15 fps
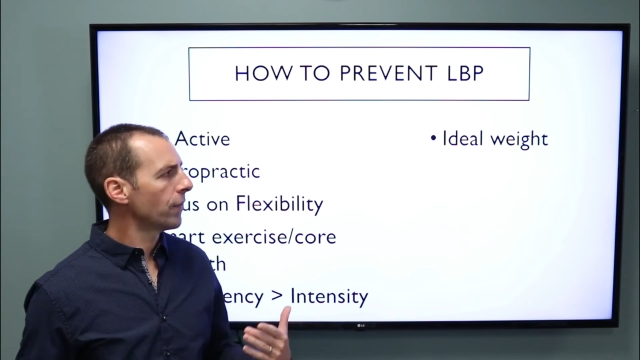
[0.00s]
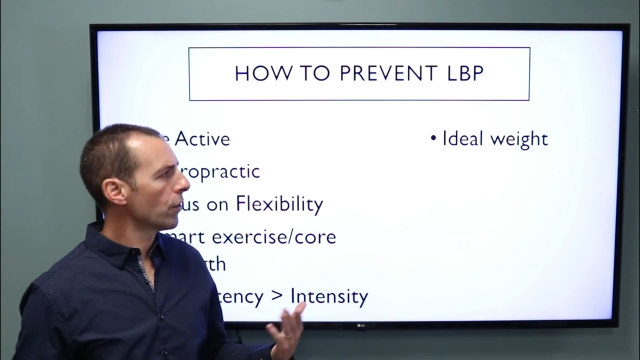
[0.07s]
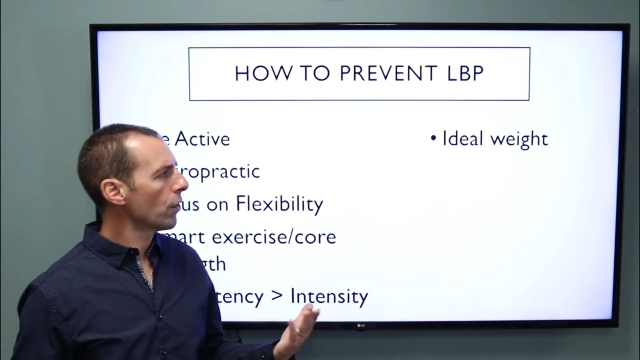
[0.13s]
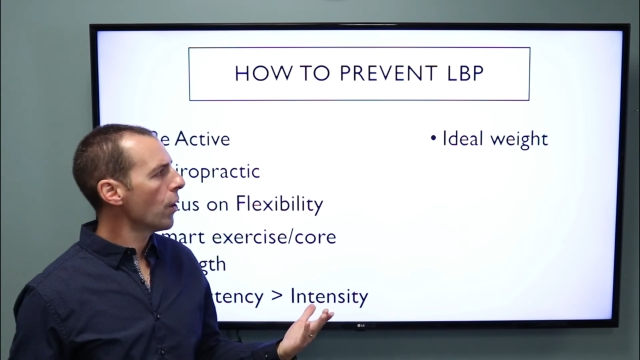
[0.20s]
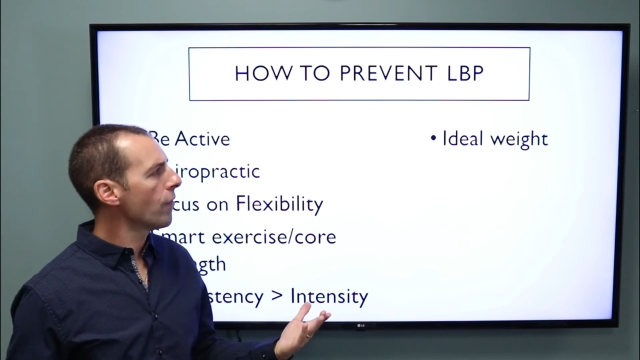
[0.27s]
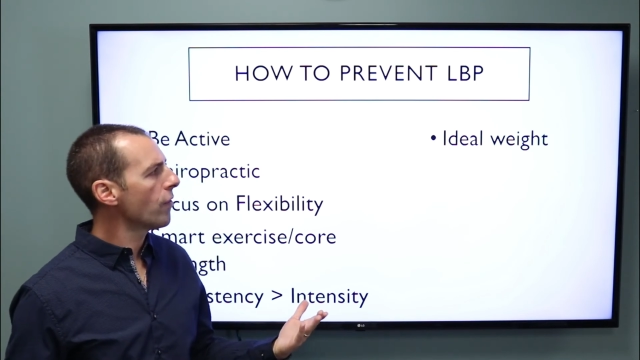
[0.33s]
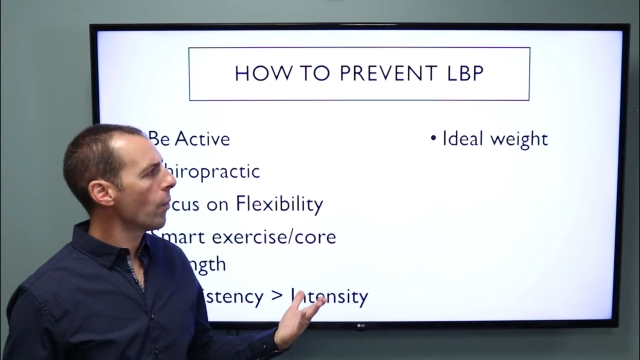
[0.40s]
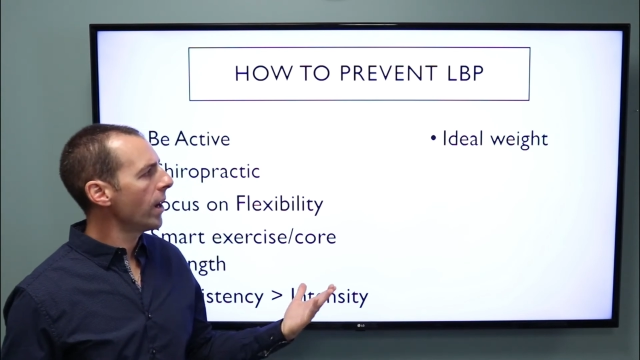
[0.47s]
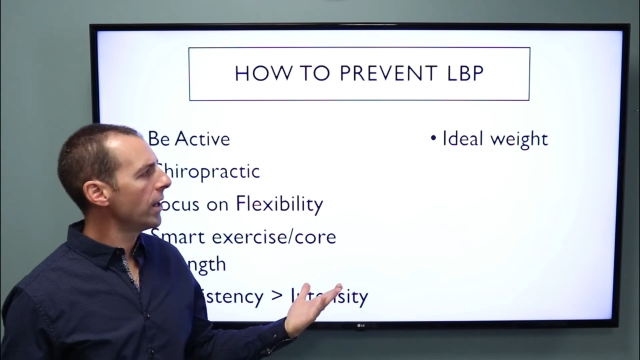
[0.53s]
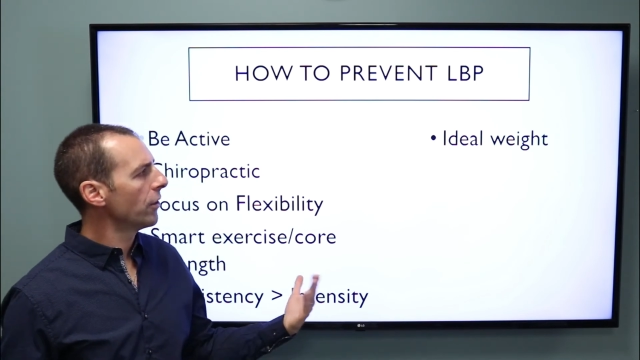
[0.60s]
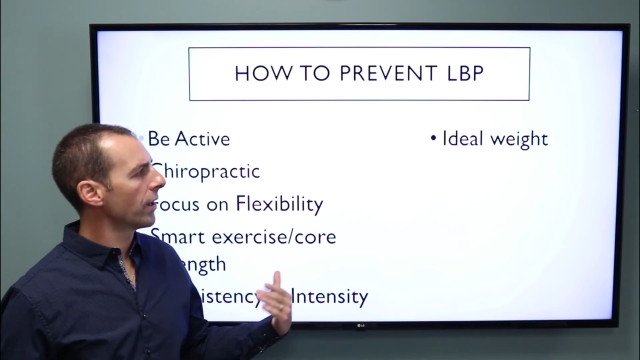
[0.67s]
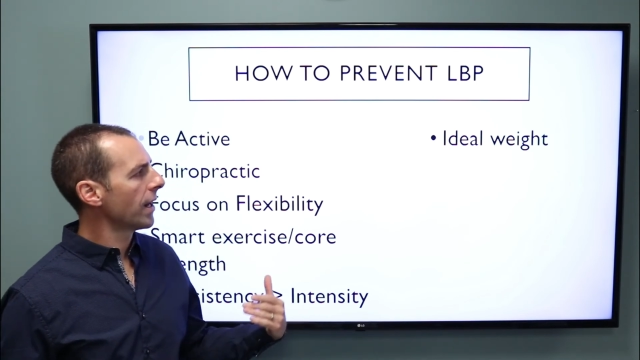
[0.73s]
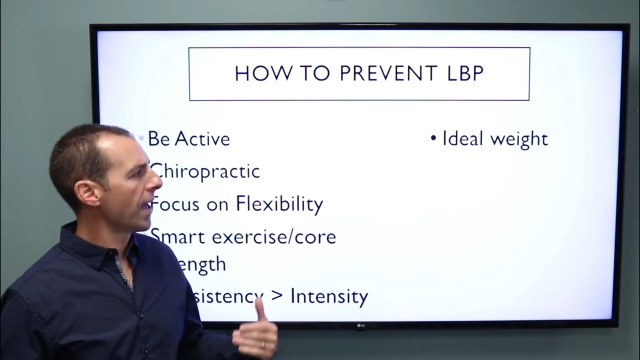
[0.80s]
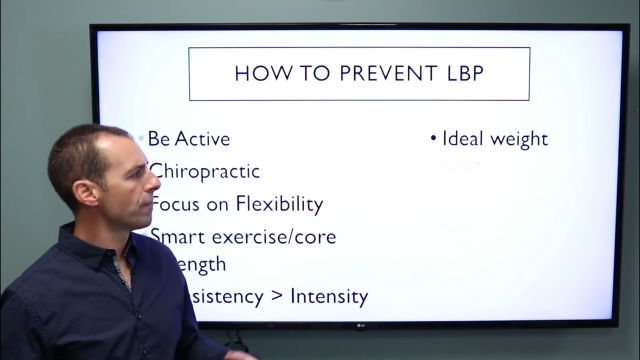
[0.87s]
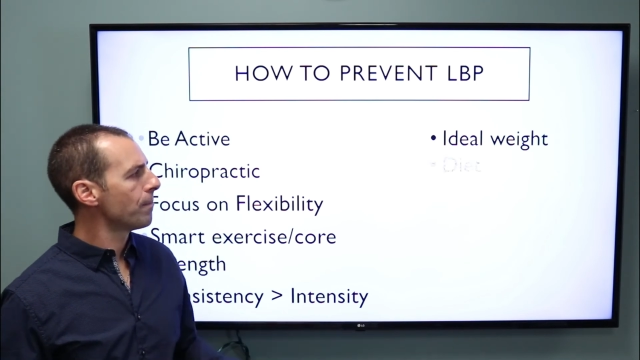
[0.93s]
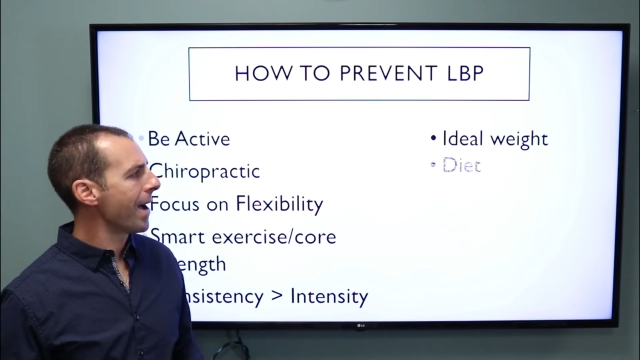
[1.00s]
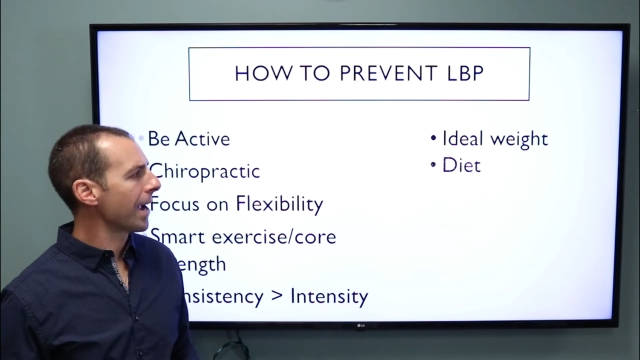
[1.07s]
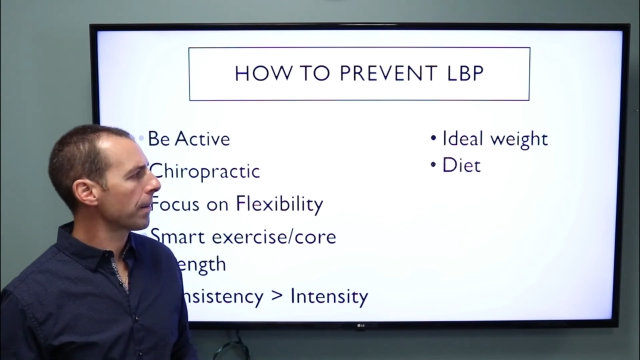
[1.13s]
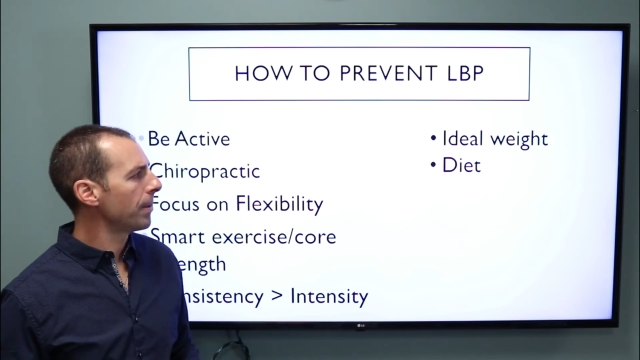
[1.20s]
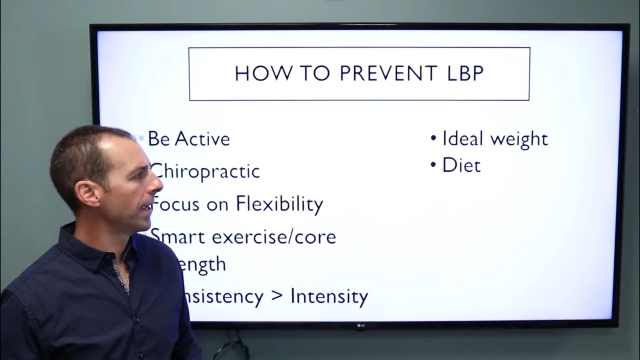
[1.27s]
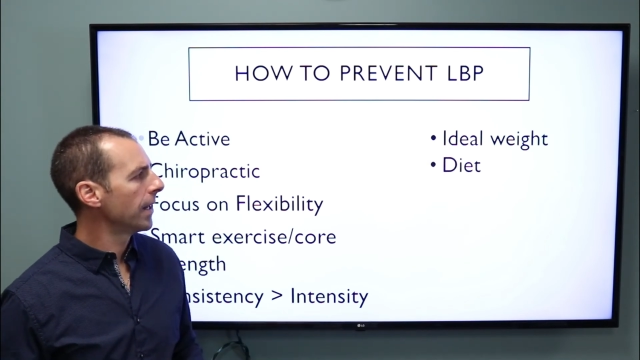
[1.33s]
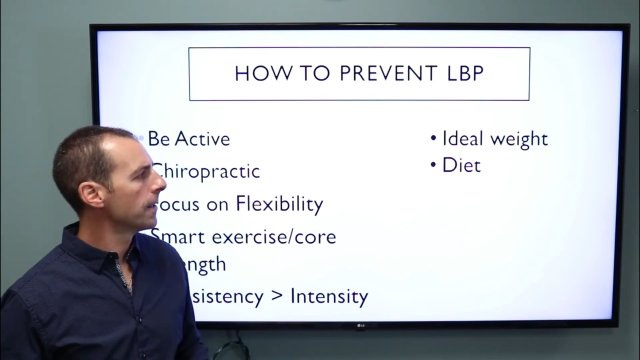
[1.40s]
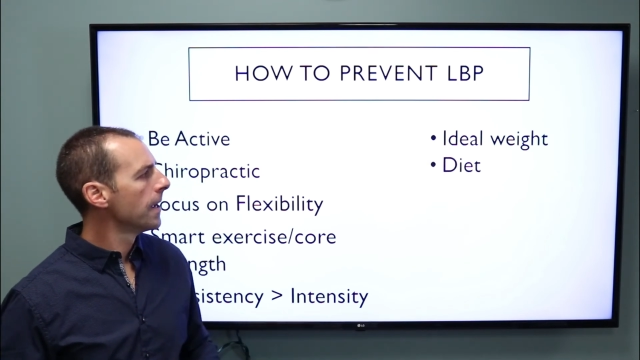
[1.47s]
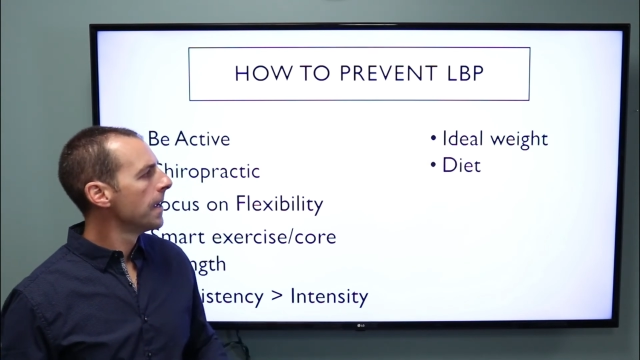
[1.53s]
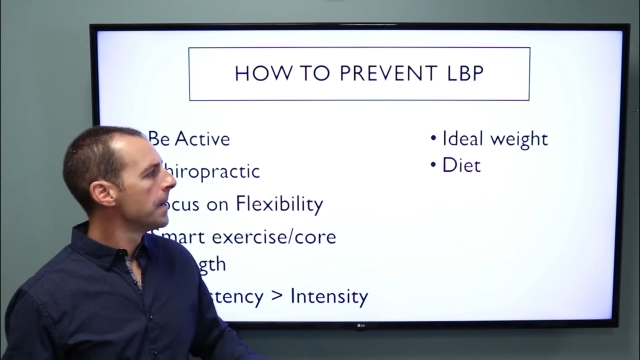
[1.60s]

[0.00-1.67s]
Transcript: if you're overweight, you're going to have back pain.